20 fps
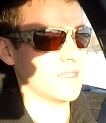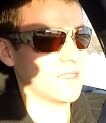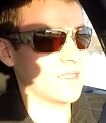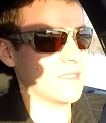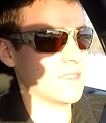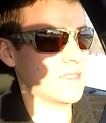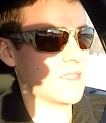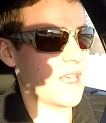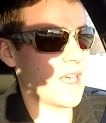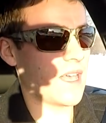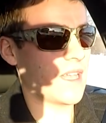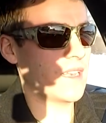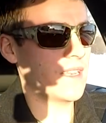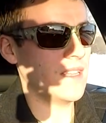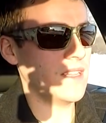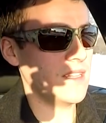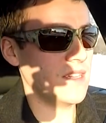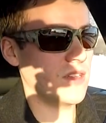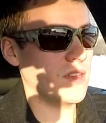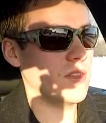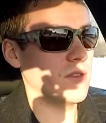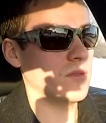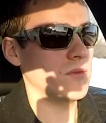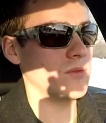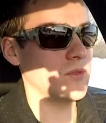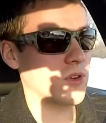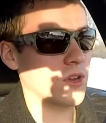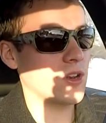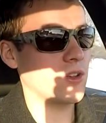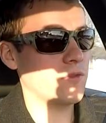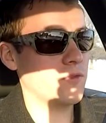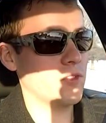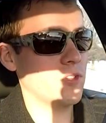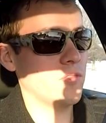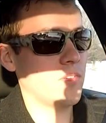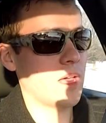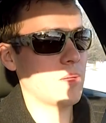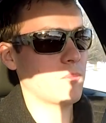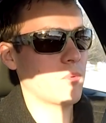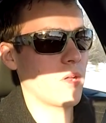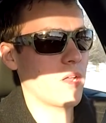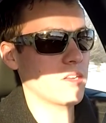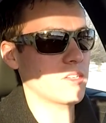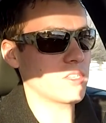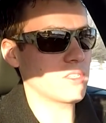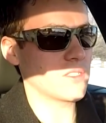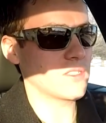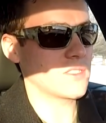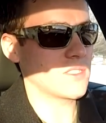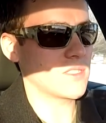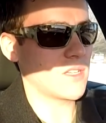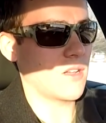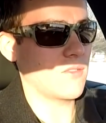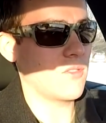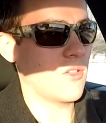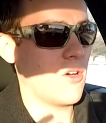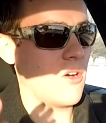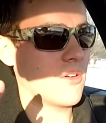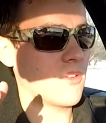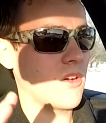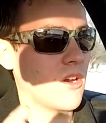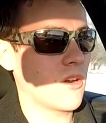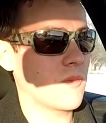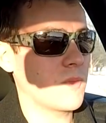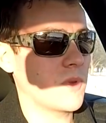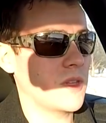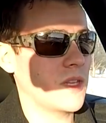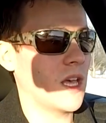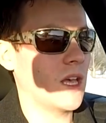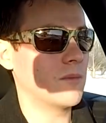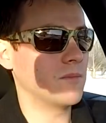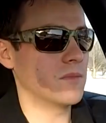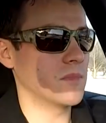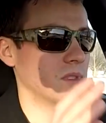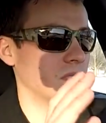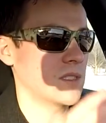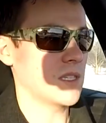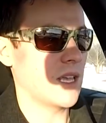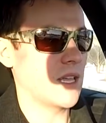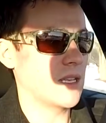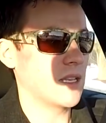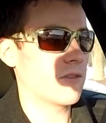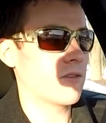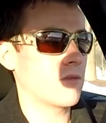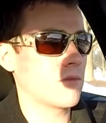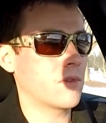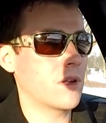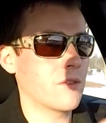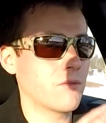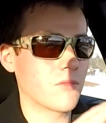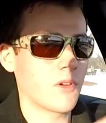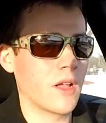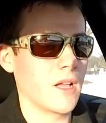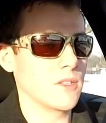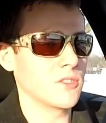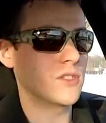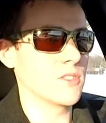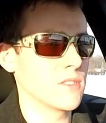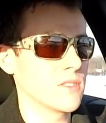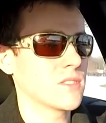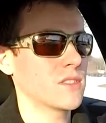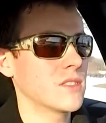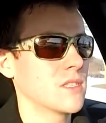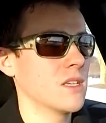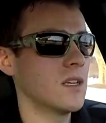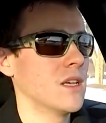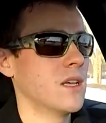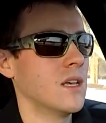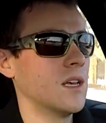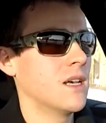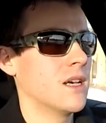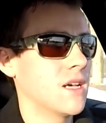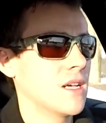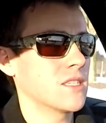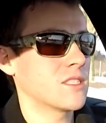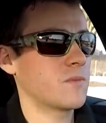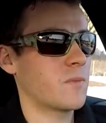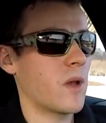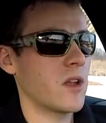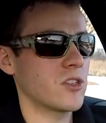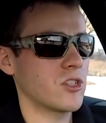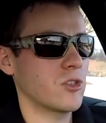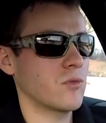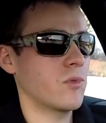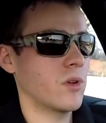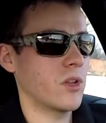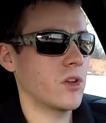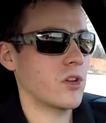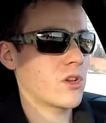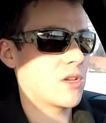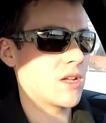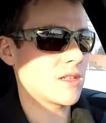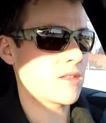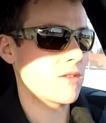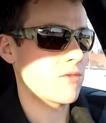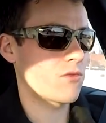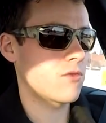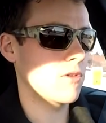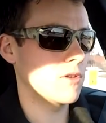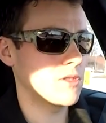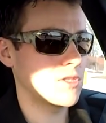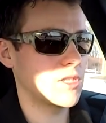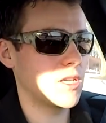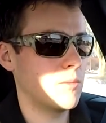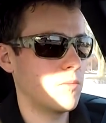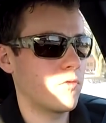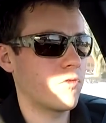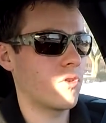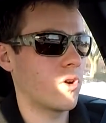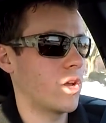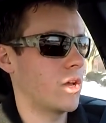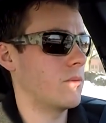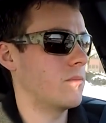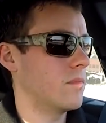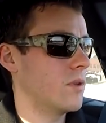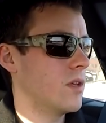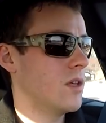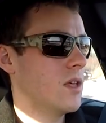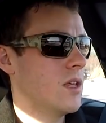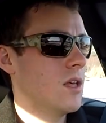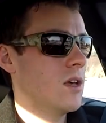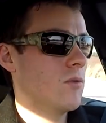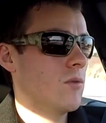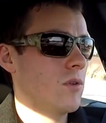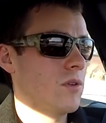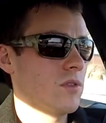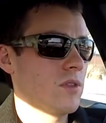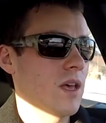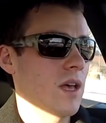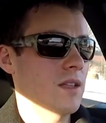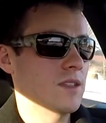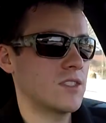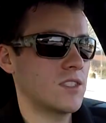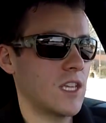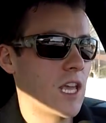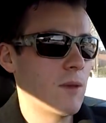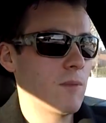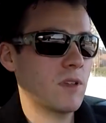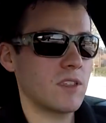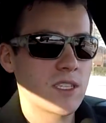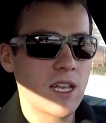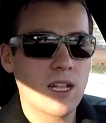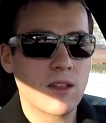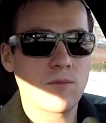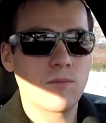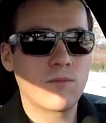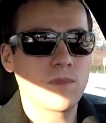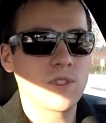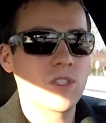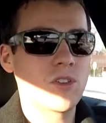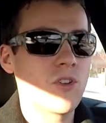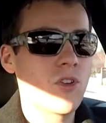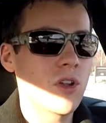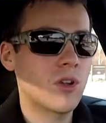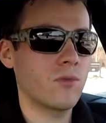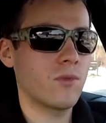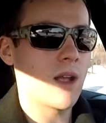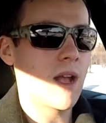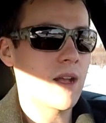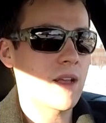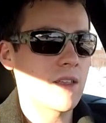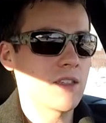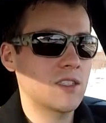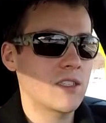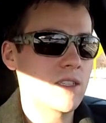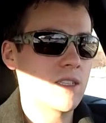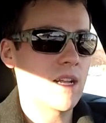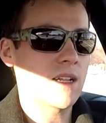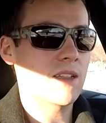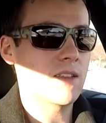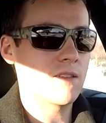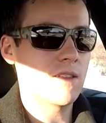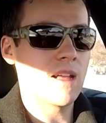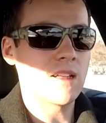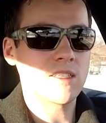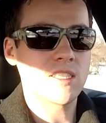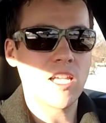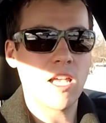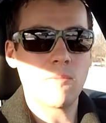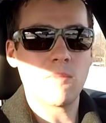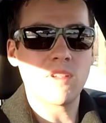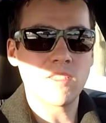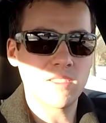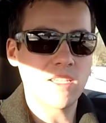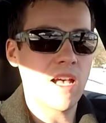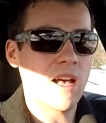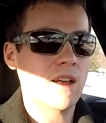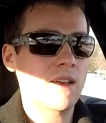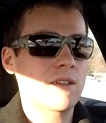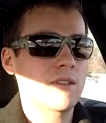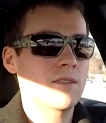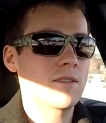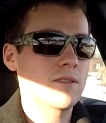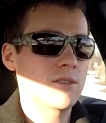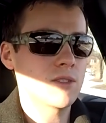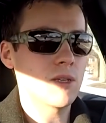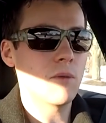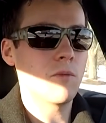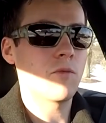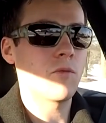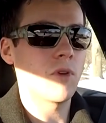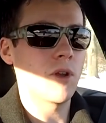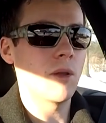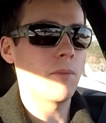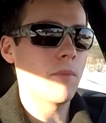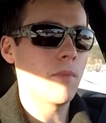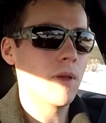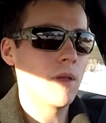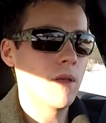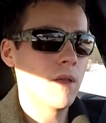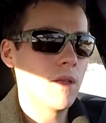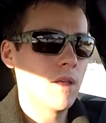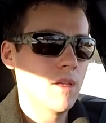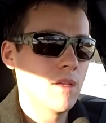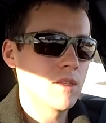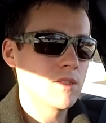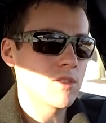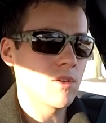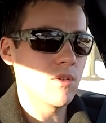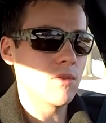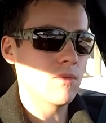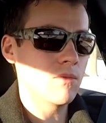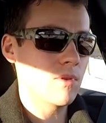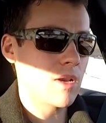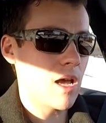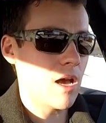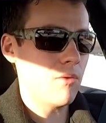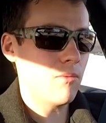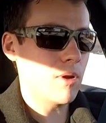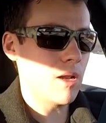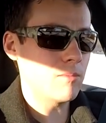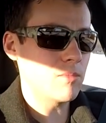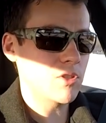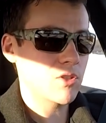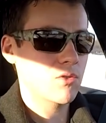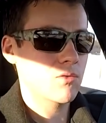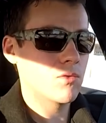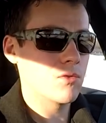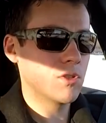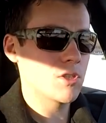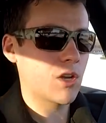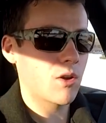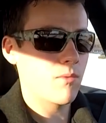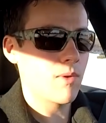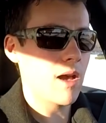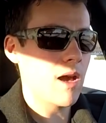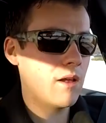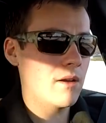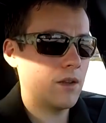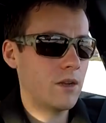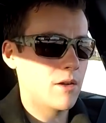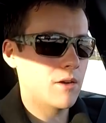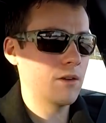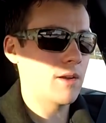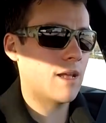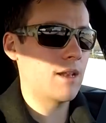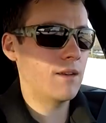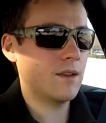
that you're going to feel vibrations along RPMs and different rev ranges, especially when you're connected through a subframe, where that same exact steering rack is connected to that same exact subframe. So now when I'm just cruising around here at